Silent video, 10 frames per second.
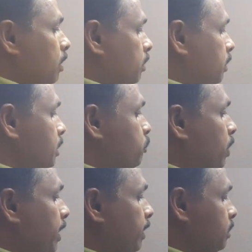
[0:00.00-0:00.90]
This
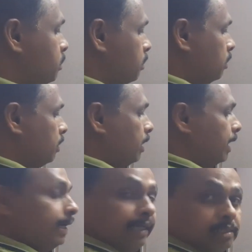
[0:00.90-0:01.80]
one is,
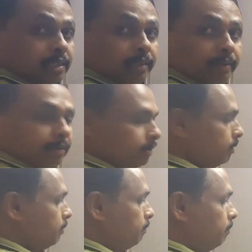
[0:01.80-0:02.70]
it is a
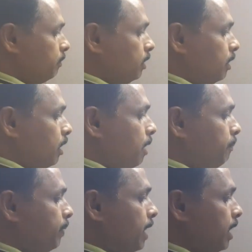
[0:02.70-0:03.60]

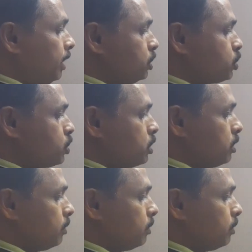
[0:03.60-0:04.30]
branch,